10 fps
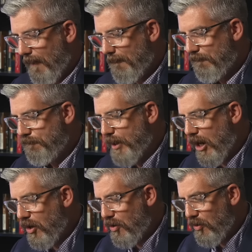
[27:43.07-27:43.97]

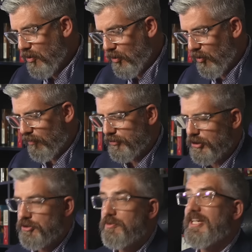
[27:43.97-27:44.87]
Boom!
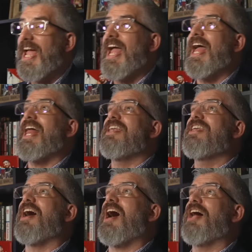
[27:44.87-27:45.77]
Dude, you
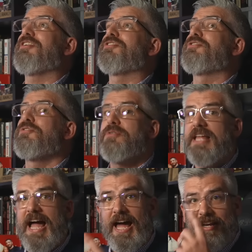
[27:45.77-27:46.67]
cannot do
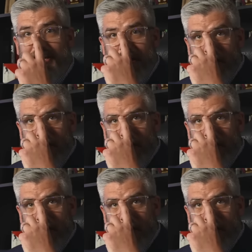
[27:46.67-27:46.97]
that.